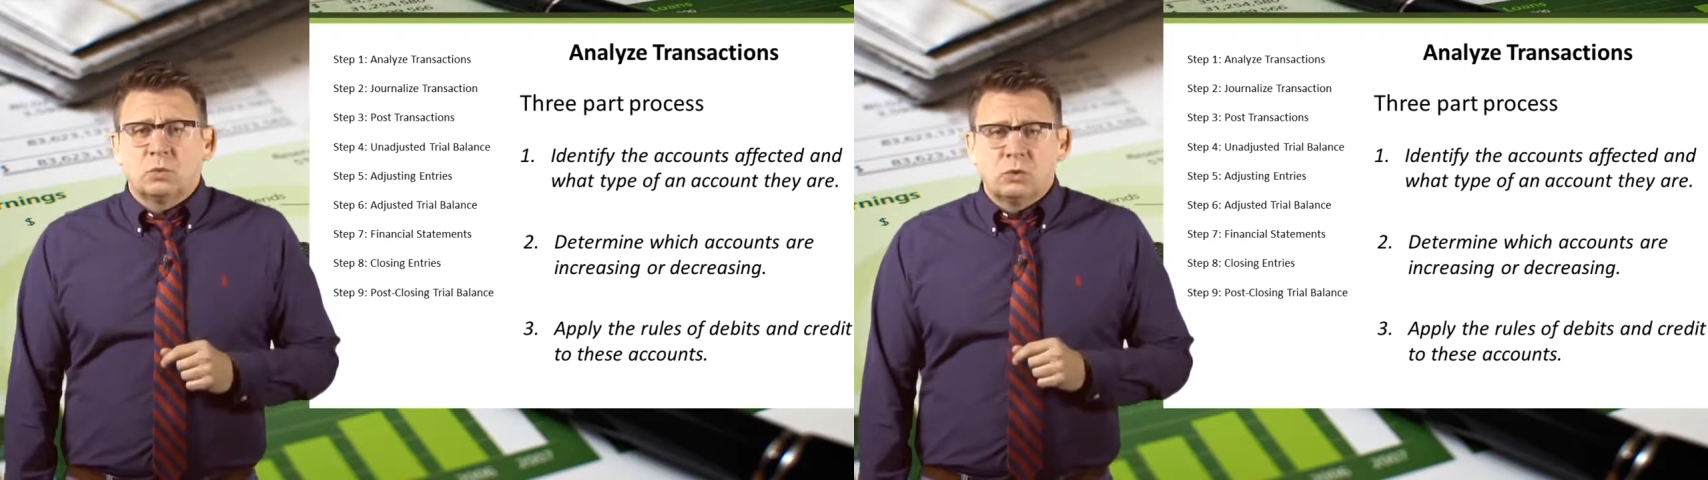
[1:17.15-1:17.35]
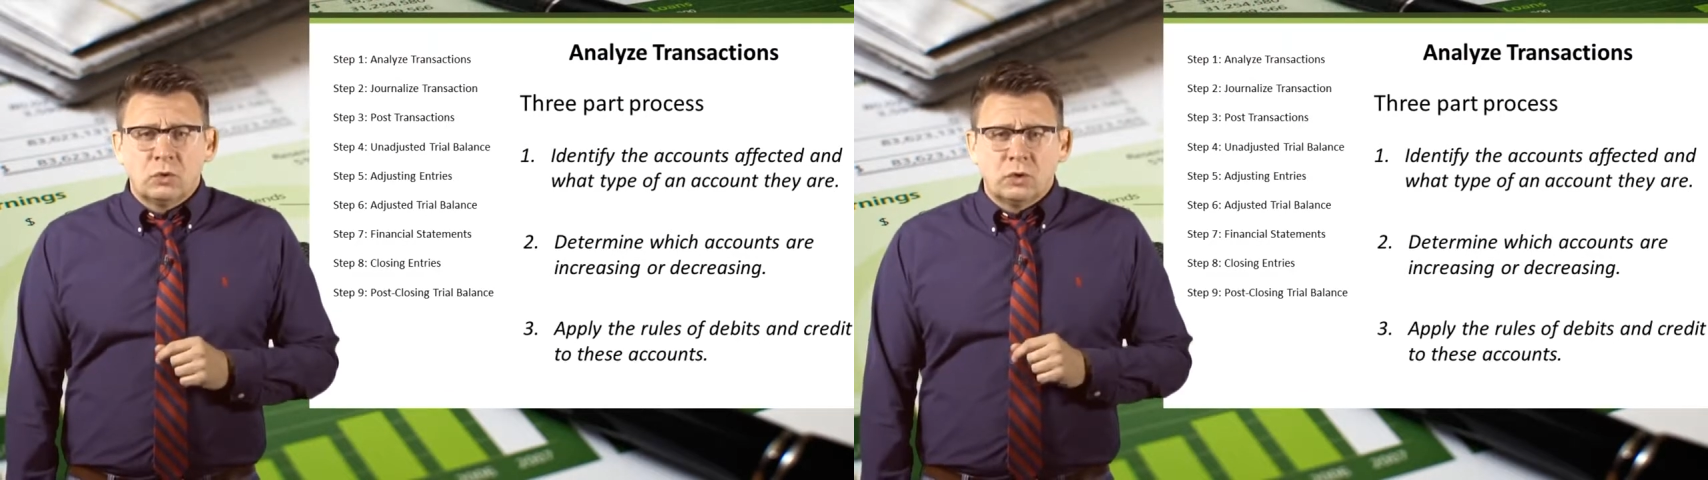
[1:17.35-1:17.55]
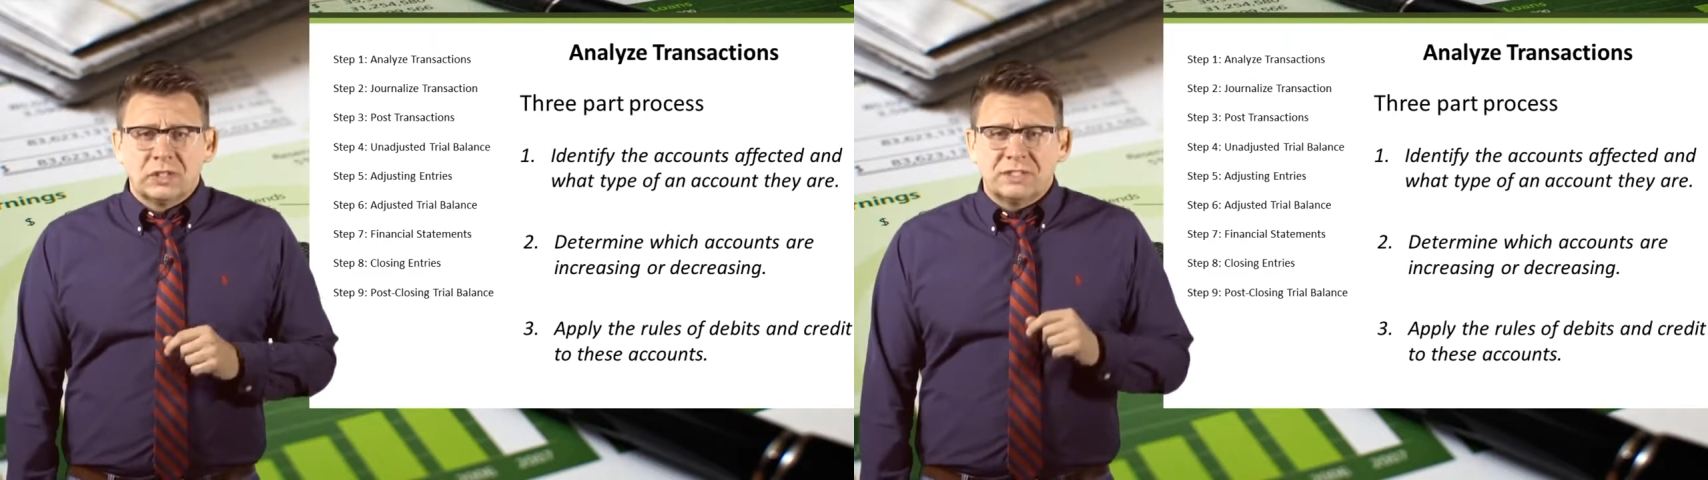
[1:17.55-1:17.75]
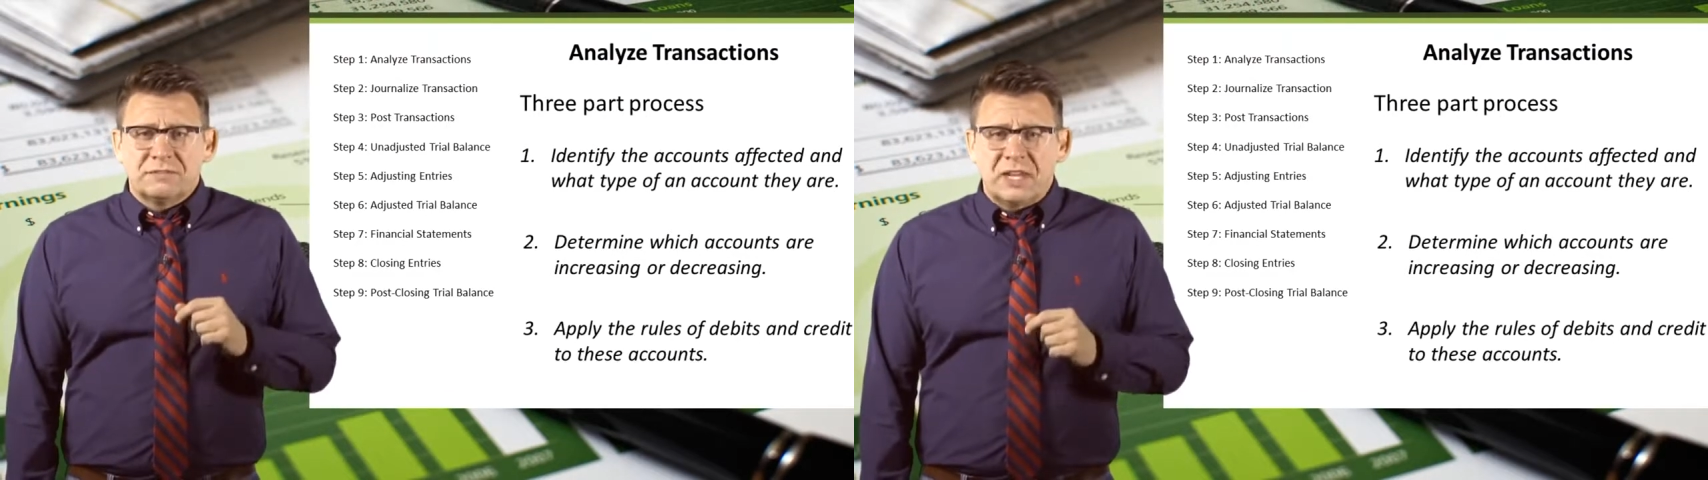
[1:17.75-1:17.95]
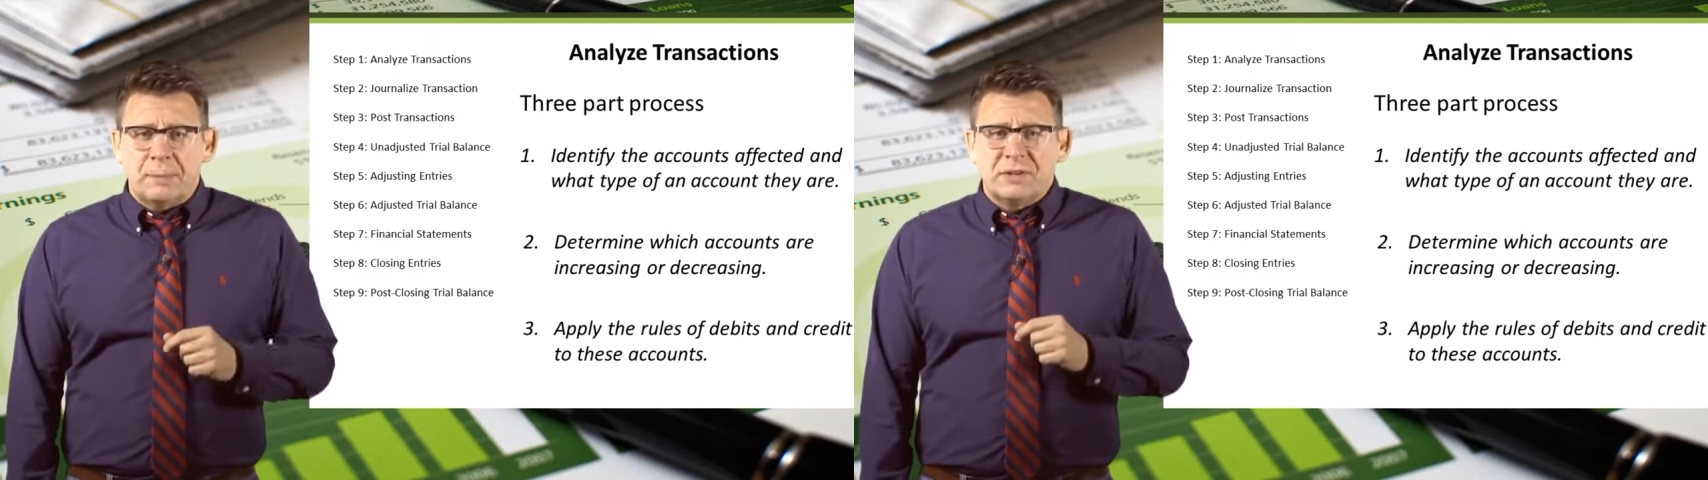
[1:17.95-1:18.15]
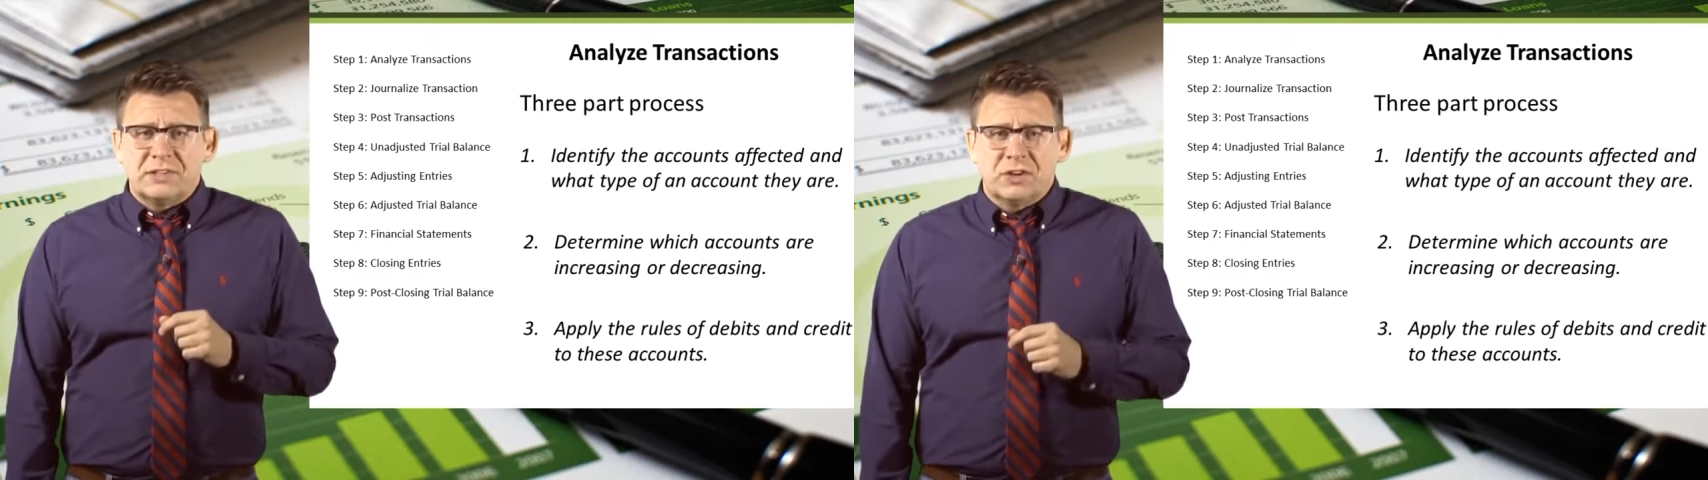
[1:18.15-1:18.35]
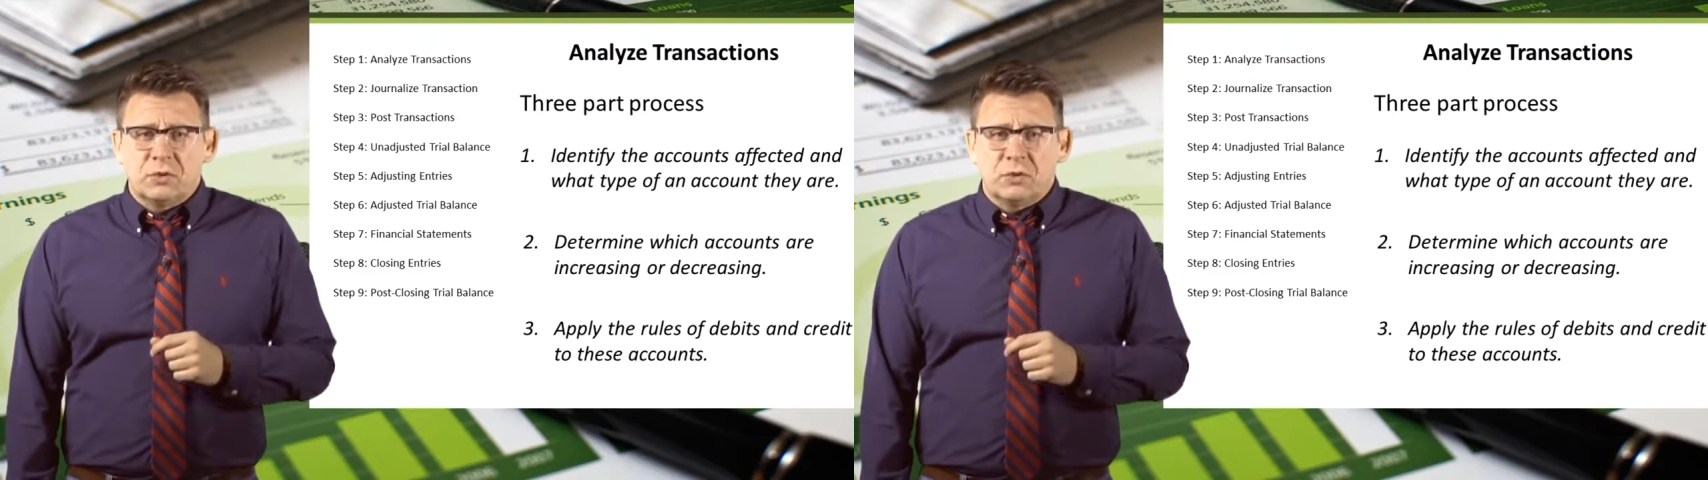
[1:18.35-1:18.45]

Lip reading: rules of debits and